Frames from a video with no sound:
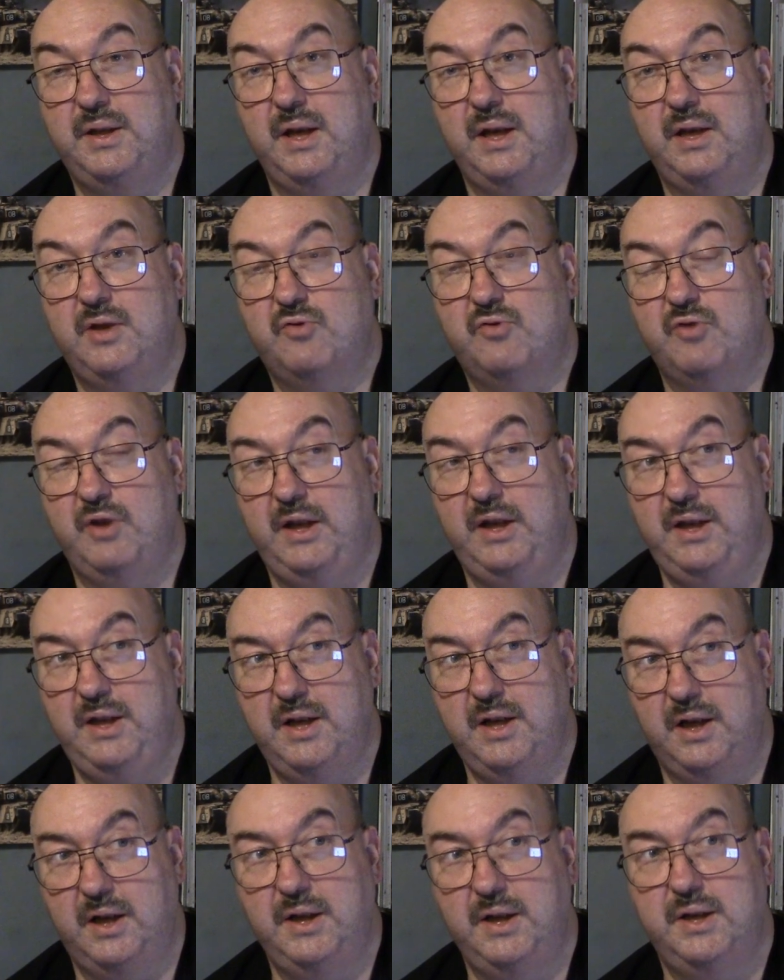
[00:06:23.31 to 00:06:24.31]
It's really
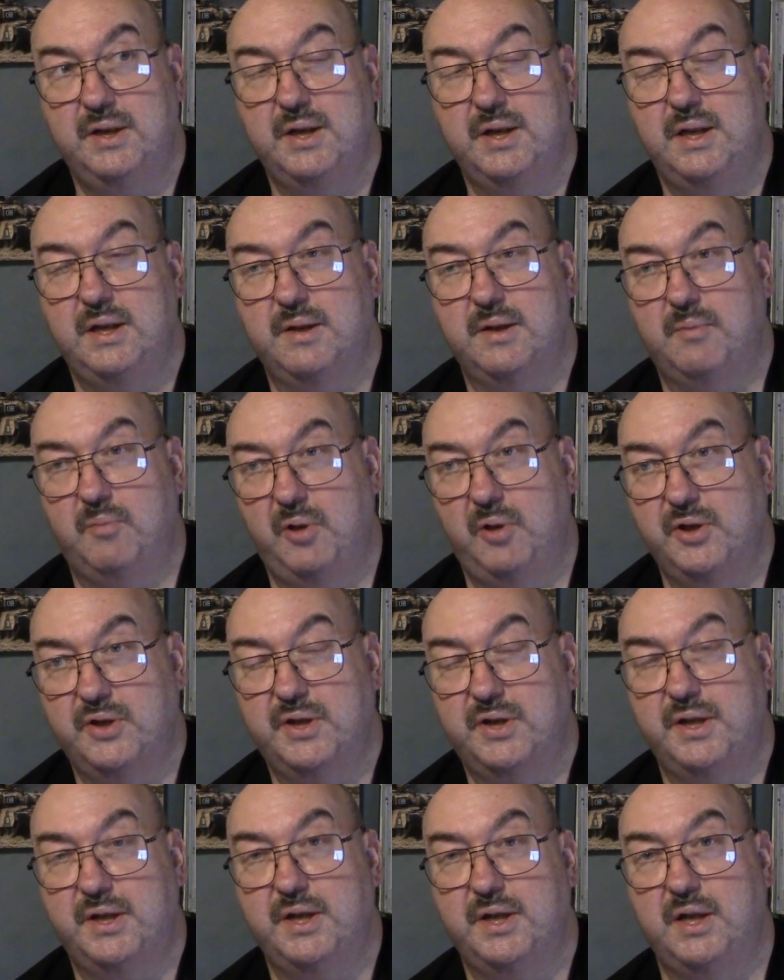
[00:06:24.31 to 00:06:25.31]
nice. It's a
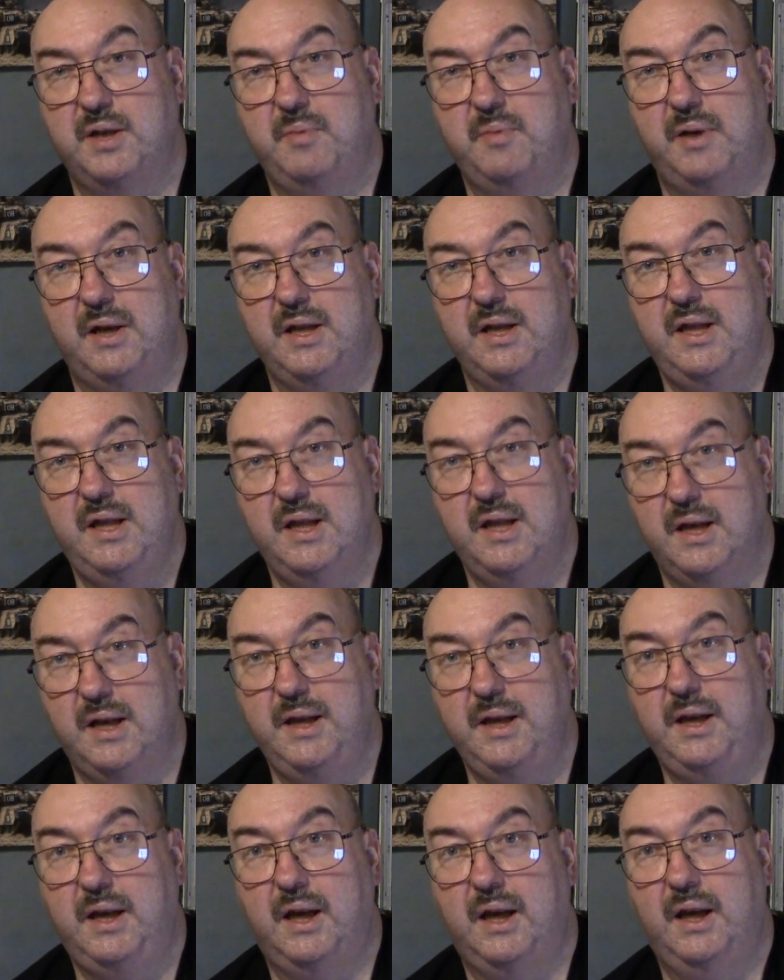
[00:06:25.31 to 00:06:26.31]
monster type I
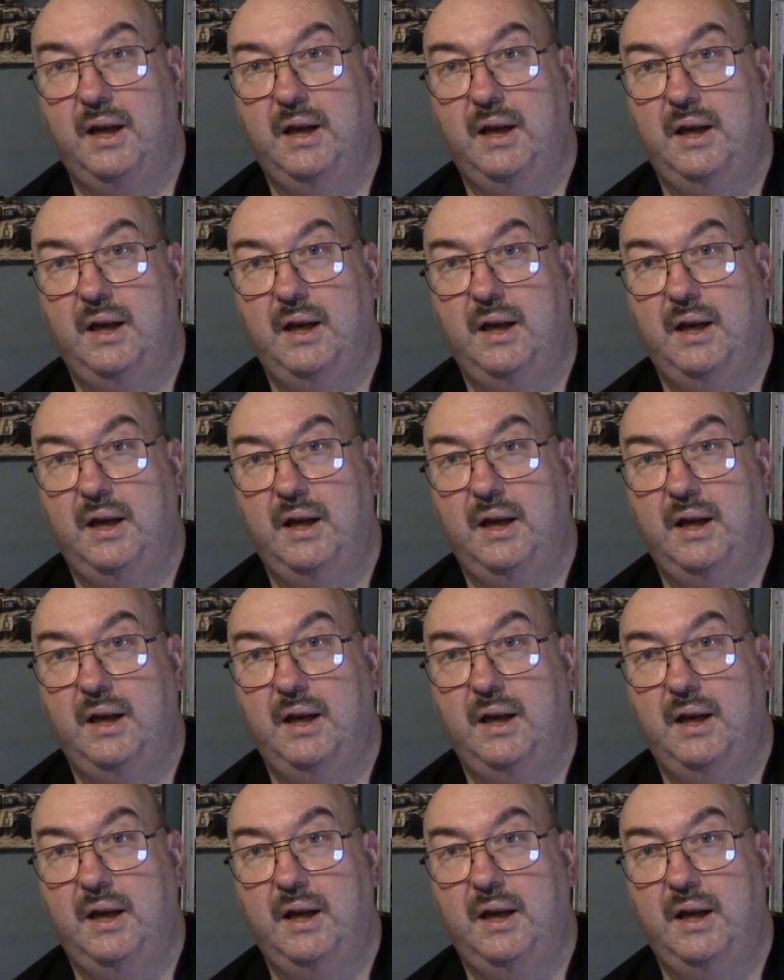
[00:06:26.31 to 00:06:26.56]
like,